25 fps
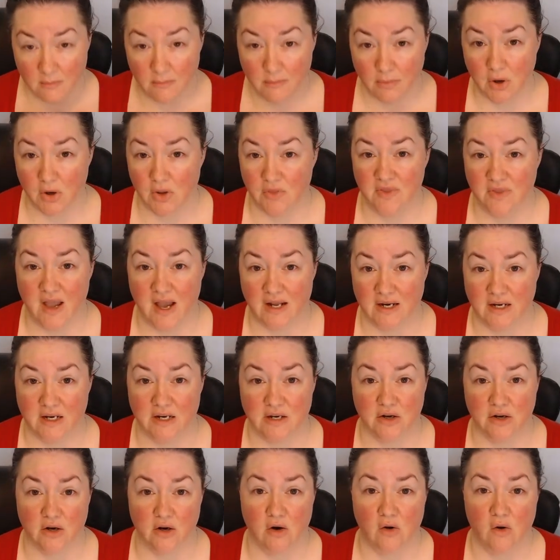put that
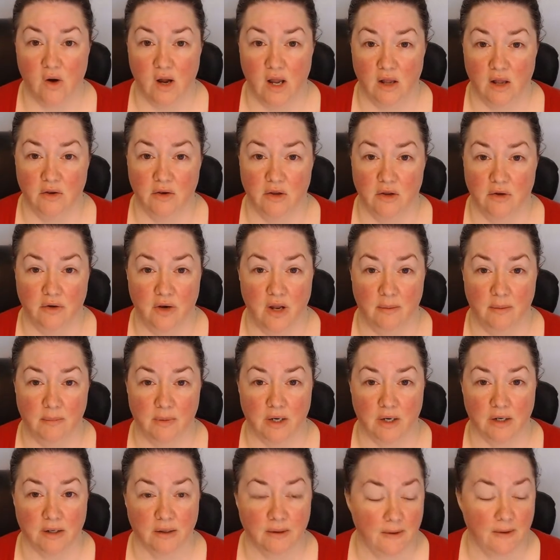in your oh hell no
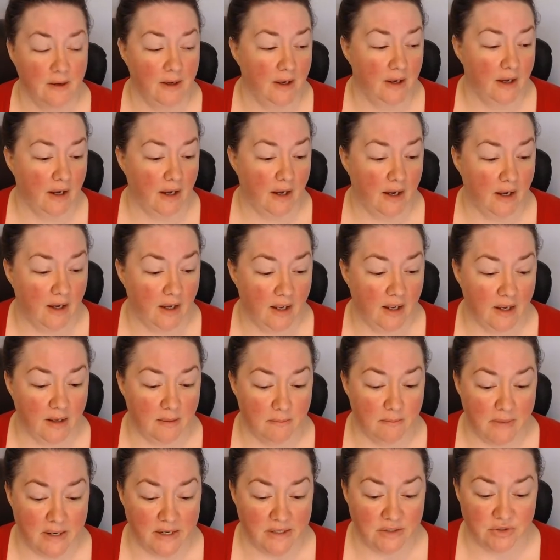number uh,
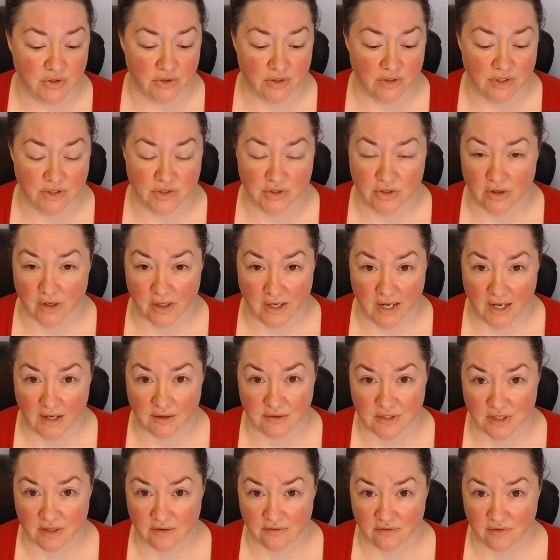and make sure that you're
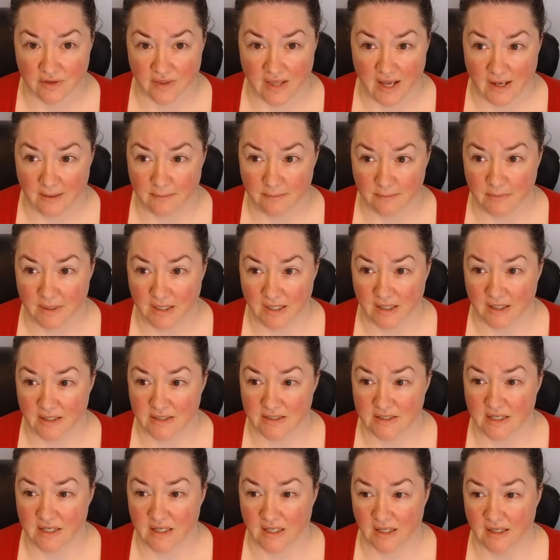accounting for that
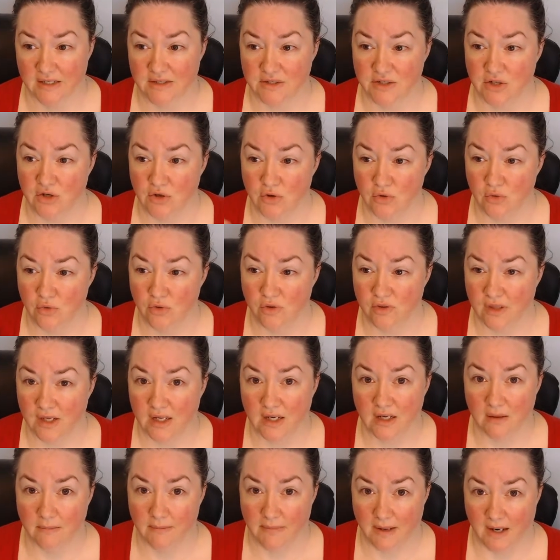because unless you
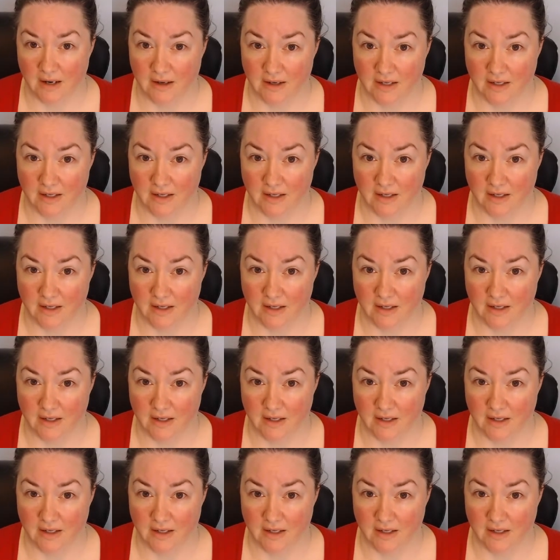think about